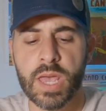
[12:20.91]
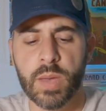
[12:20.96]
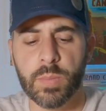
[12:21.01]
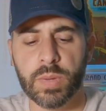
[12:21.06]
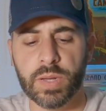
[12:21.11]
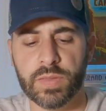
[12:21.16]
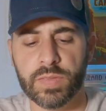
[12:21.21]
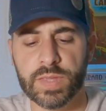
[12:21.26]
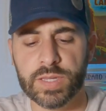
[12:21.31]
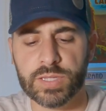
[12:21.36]

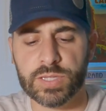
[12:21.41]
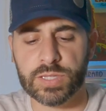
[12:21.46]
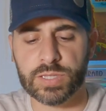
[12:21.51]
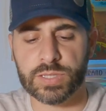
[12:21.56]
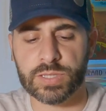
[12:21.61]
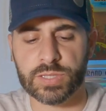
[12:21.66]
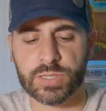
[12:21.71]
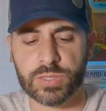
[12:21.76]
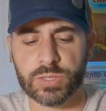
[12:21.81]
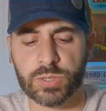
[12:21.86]
But this
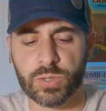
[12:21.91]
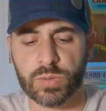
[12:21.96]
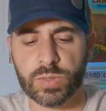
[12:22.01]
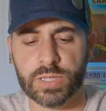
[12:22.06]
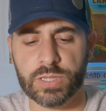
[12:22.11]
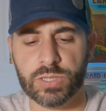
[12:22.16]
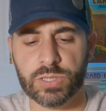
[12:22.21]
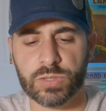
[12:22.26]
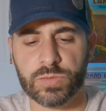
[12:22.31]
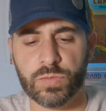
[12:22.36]
is
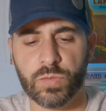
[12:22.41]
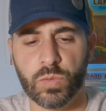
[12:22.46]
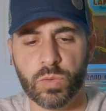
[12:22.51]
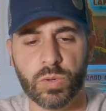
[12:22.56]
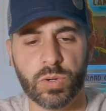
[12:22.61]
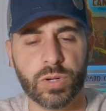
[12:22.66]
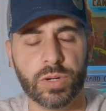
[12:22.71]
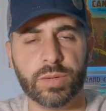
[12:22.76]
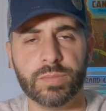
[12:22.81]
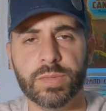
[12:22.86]
solely just
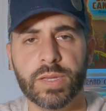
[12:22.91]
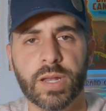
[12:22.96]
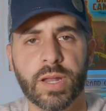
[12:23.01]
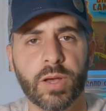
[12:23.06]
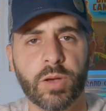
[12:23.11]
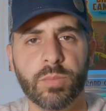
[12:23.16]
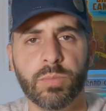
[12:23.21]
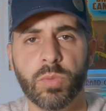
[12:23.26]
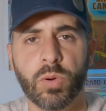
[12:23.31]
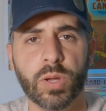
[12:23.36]
for, you
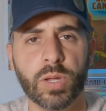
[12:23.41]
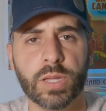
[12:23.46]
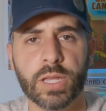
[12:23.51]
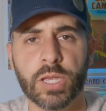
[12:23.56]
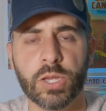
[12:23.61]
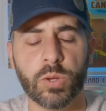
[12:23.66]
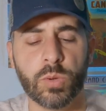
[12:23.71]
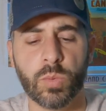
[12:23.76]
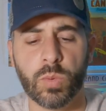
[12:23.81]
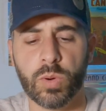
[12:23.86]
know,
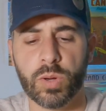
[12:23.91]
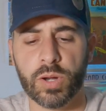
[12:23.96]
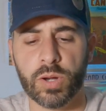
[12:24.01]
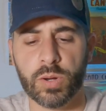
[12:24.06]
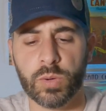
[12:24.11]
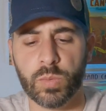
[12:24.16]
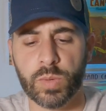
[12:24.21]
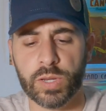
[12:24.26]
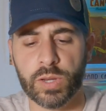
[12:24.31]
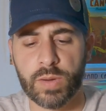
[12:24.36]
boiling your
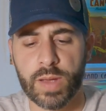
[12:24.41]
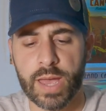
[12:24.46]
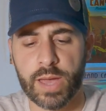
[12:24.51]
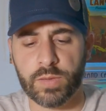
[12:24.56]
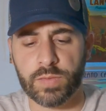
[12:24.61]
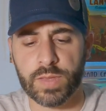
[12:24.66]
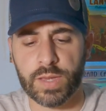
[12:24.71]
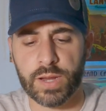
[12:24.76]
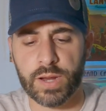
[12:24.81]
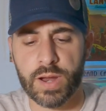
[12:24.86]
water when you're
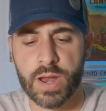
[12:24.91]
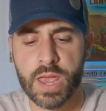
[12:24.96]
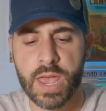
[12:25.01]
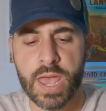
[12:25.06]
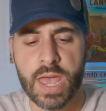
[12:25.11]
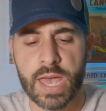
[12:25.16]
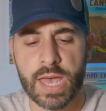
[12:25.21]
out there.